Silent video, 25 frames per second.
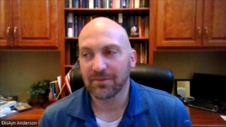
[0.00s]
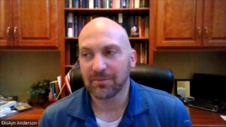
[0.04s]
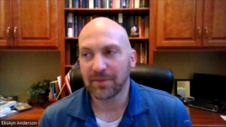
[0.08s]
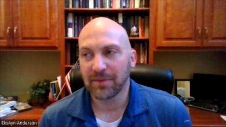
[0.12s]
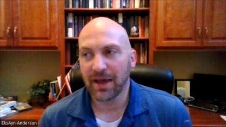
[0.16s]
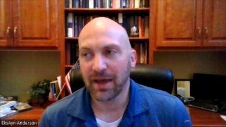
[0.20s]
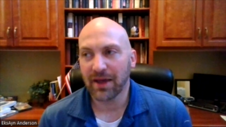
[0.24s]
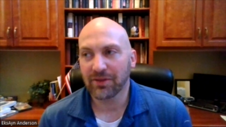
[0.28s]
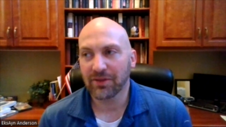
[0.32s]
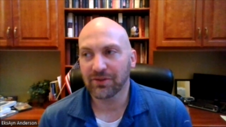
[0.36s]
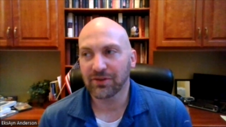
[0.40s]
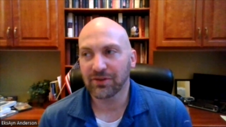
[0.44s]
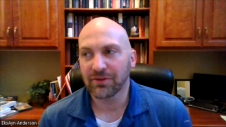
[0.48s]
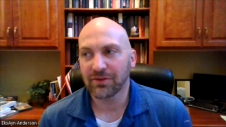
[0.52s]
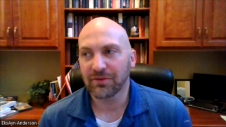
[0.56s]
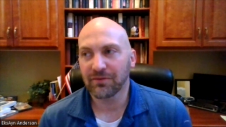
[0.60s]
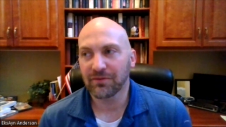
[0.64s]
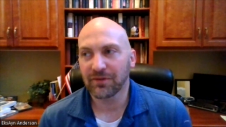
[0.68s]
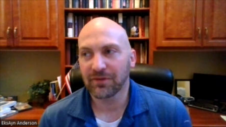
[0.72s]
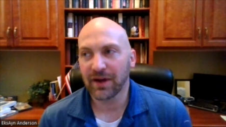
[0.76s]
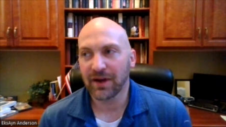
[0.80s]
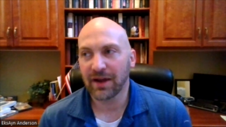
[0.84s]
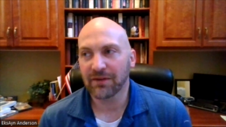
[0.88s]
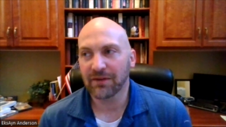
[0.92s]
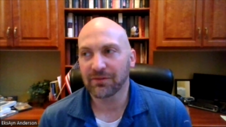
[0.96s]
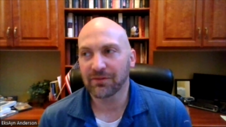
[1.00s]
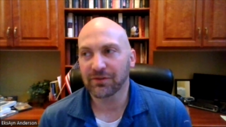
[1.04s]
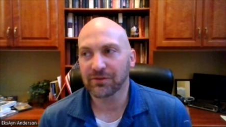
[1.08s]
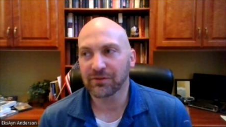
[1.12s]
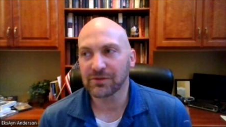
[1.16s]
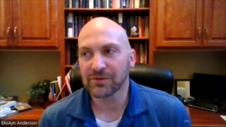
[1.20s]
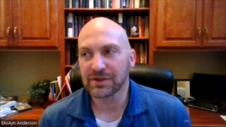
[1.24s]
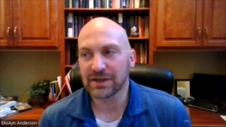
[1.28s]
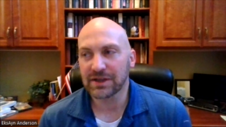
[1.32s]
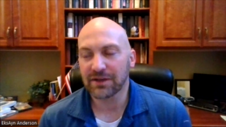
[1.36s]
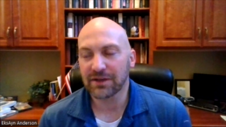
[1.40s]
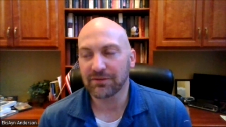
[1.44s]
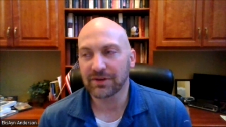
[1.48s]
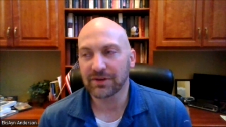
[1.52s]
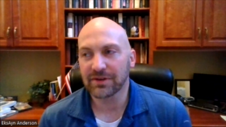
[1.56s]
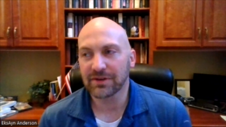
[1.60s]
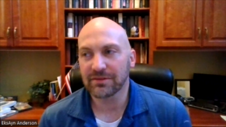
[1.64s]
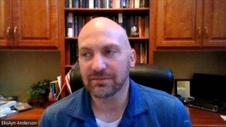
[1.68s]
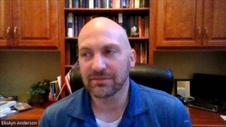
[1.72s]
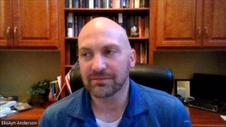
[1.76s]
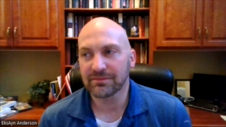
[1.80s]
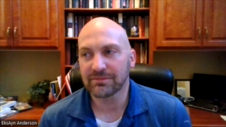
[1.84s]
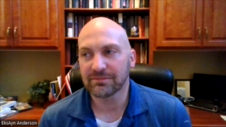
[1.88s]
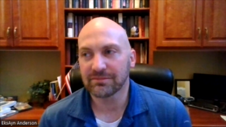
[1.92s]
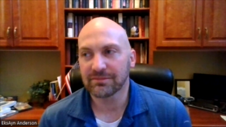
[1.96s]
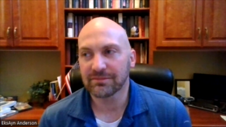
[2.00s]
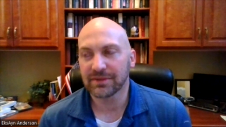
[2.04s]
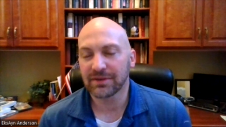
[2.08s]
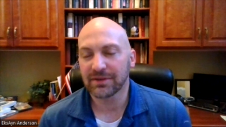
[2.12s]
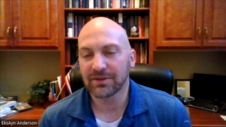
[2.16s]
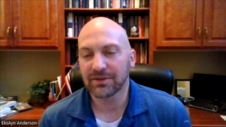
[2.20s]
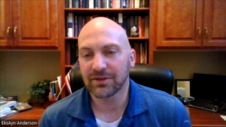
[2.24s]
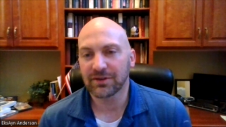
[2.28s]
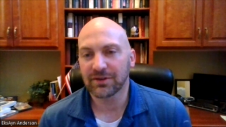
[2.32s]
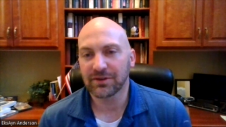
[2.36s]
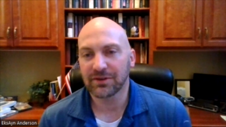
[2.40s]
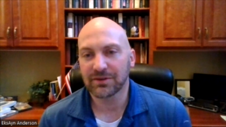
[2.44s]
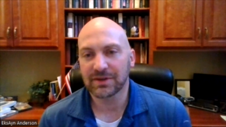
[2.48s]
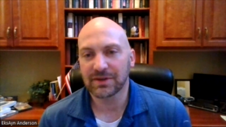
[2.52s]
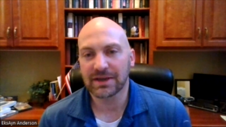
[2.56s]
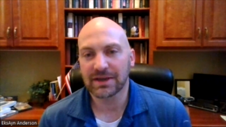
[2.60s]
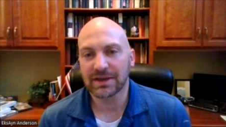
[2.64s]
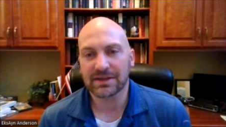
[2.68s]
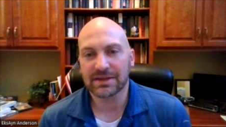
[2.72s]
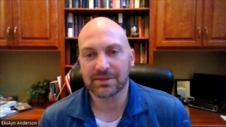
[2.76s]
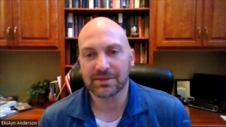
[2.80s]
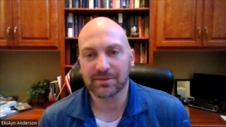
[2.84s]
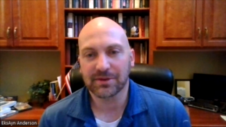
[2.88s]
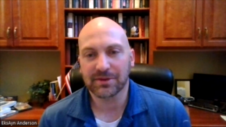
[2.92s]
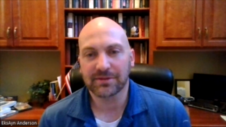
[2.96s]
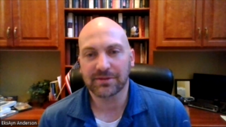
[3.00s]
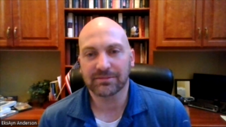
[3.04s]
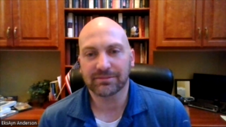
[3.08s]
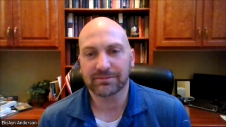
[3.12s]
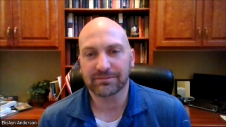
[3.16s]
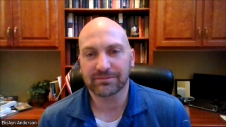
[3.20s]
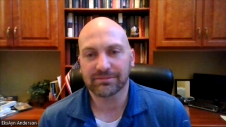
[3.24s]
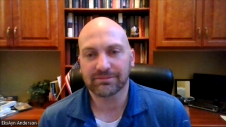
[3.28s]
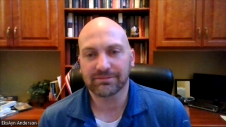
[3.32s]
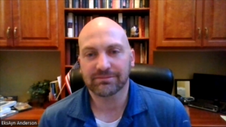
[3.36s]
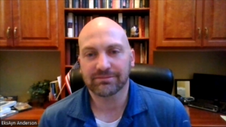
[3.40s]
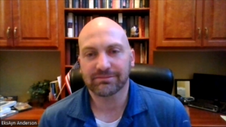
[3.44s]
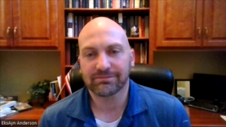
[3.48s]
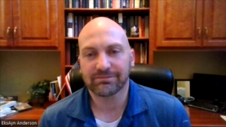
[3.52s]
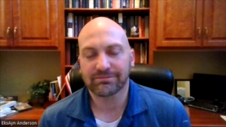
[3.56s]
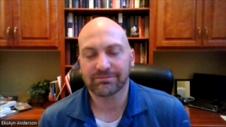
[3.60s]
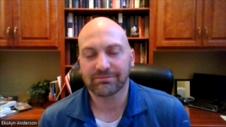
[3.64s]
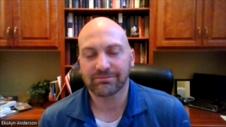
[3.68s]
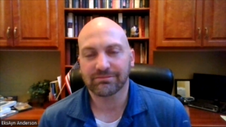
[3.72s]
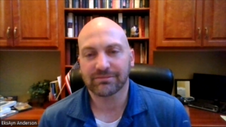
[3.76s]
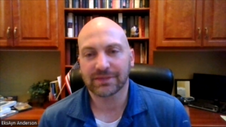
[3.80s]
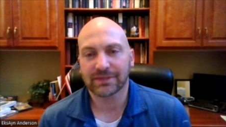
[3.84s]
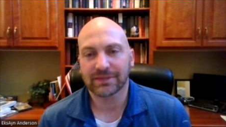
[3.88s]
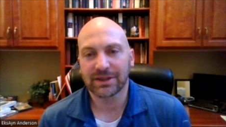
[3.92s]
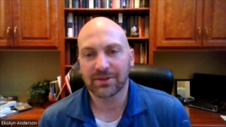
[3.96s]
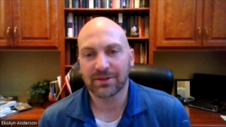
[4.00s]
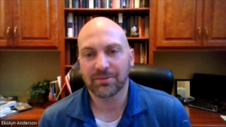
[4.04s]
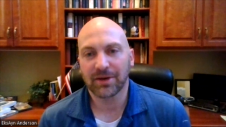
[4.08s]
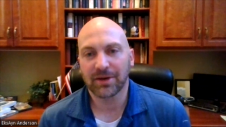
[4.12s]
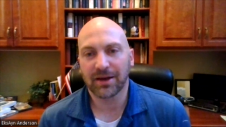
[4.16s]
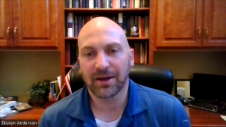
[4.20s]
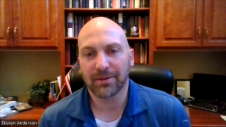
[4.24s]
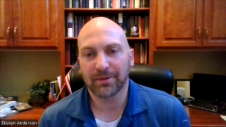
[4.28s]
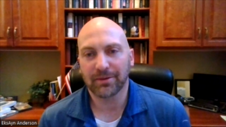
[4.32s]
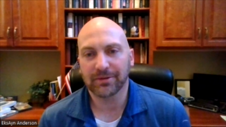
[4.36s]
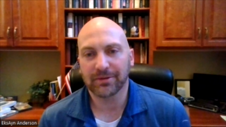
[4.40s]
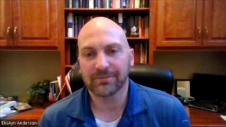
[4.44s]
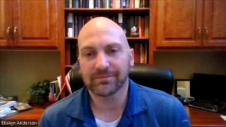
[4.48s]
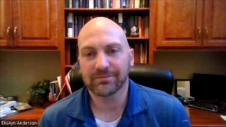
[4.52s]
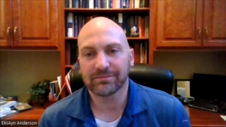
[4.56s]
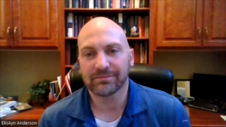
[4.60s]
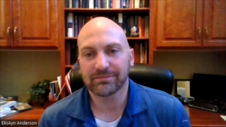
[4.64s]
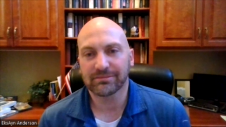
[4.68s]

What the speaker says: Matthew 5-7 in the New Testament, in the Bible.